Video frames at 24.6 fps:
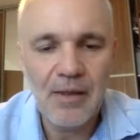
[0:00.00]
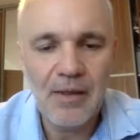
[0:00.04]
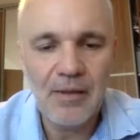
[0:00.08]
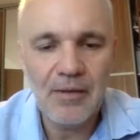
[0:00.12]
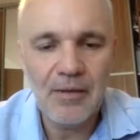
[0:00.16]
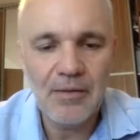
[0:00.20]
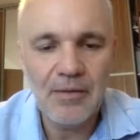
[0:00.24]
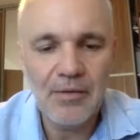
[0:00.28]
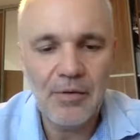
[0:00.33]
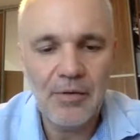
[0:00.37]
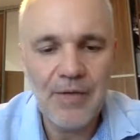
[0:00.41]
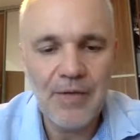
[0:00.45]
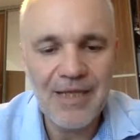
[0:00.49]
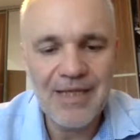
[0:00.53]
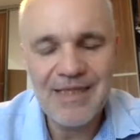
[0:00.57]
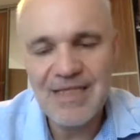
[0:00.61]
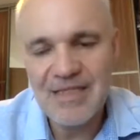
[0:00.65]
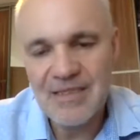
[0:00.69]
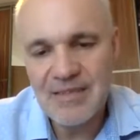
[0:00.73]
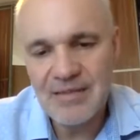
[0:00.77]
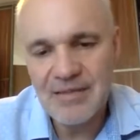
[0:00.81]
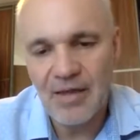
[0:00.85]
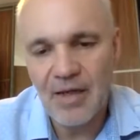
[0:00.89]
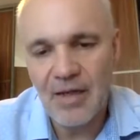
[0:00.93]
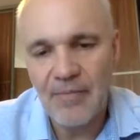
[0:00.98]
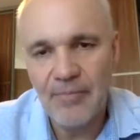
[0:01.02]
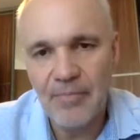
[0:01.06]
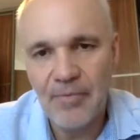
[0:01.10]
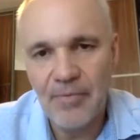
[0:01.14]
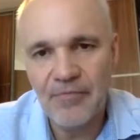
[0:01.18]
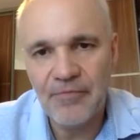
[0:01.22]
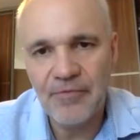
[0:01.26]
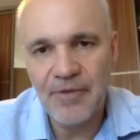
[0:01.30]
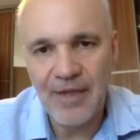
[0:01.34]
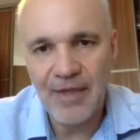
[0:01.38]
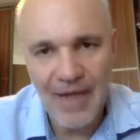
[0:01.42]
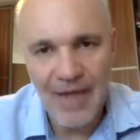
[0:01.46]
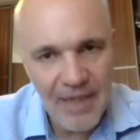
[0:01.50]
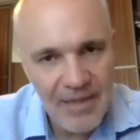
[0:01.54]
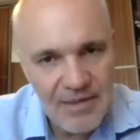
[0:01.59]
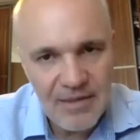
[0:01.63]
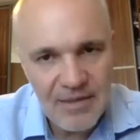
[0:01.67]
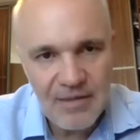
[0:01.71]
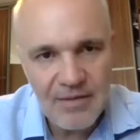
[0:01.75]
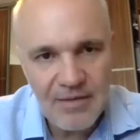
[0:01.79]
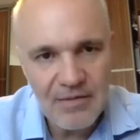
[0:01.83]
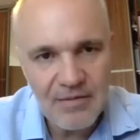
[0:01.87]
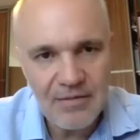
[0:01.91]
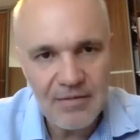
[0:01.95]
you know, in this type of
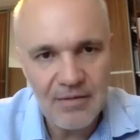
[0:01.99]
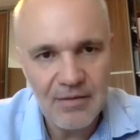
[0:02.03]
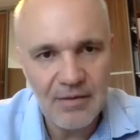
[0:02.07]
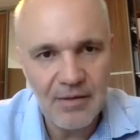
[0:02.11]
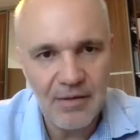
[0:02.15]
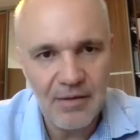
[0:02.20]
crisis,